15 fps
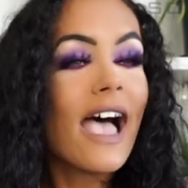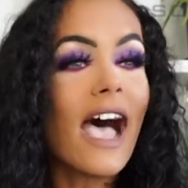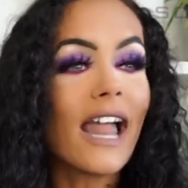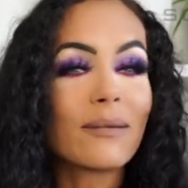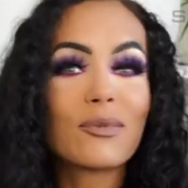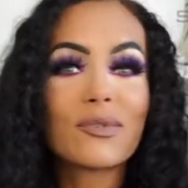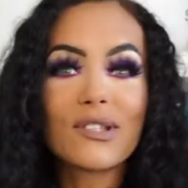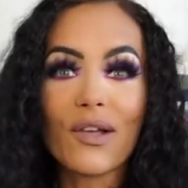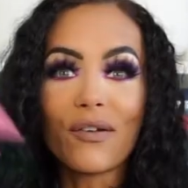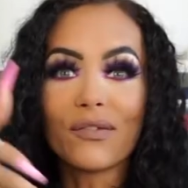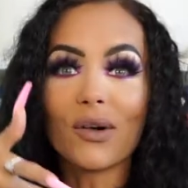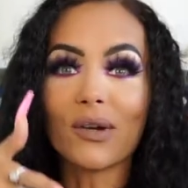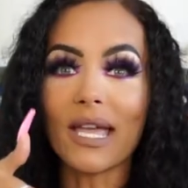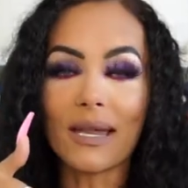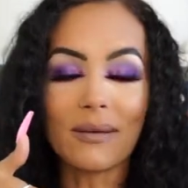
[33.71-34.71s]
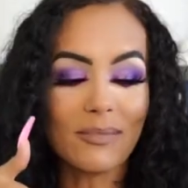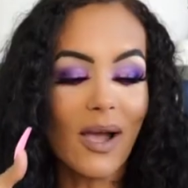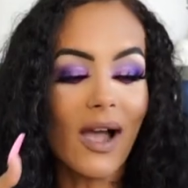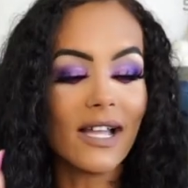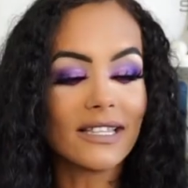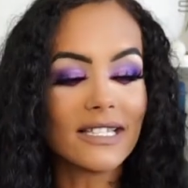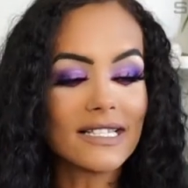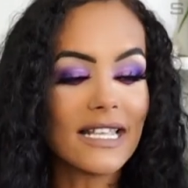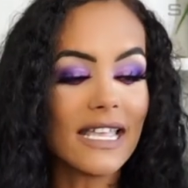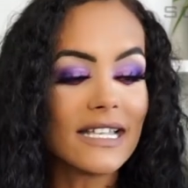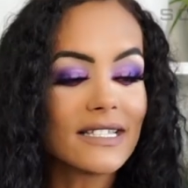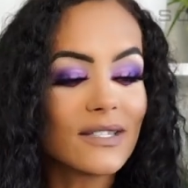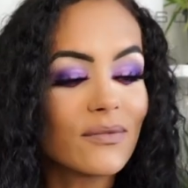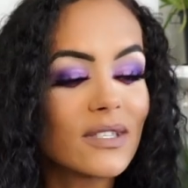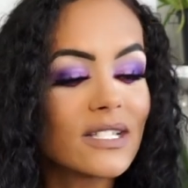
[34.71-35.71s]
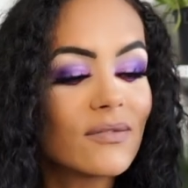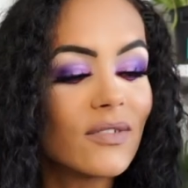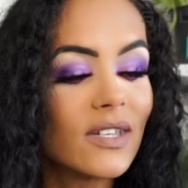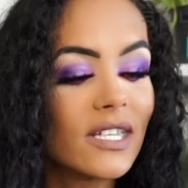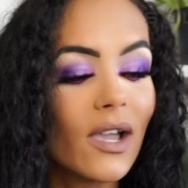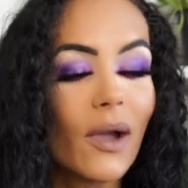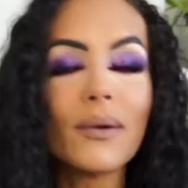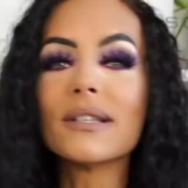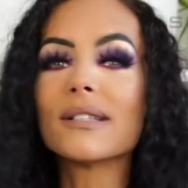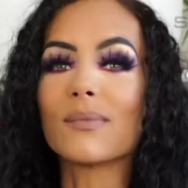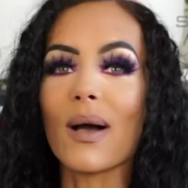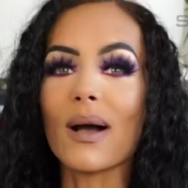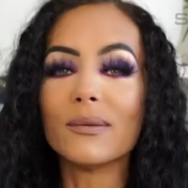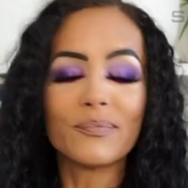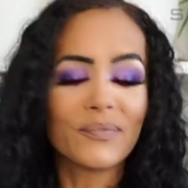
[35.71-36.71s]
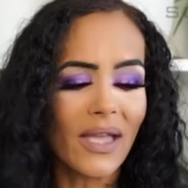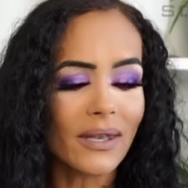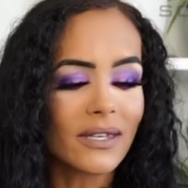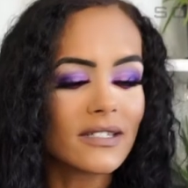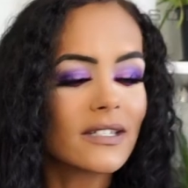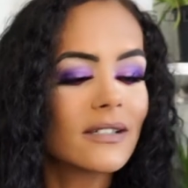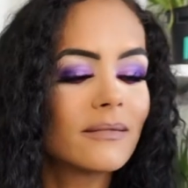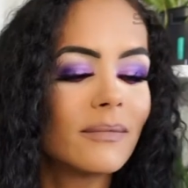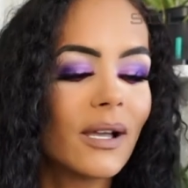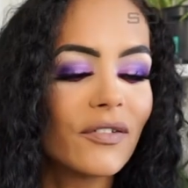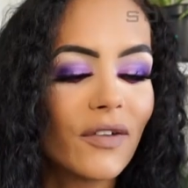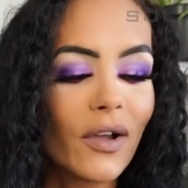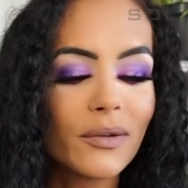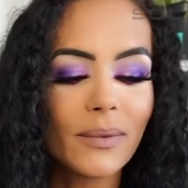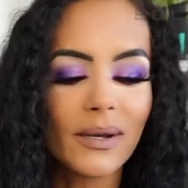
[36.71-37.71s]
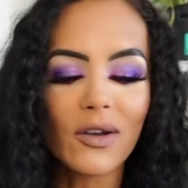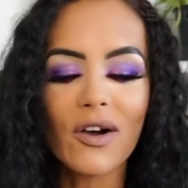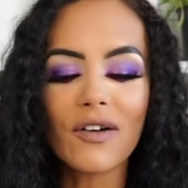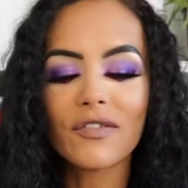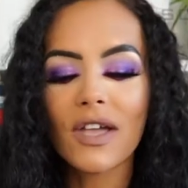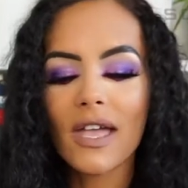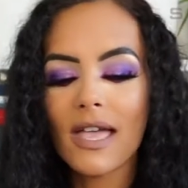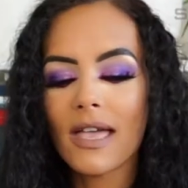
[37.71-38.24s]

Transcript: And I'm also vlogging behind the scenes of this video as well. And my phone went off.